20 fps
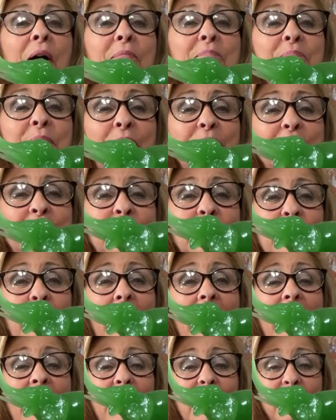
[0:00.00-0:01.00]
number
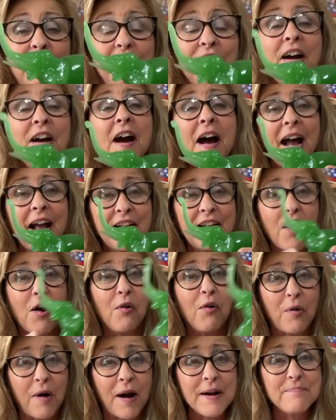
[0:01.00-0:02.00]
12. I
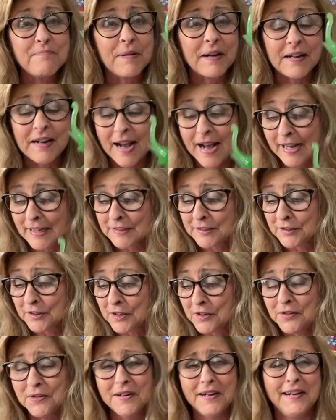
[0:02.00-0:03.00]
know, right,
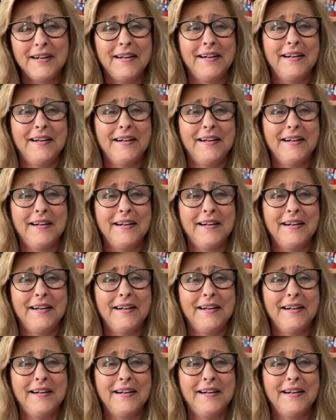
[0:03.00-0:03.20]
Picasso?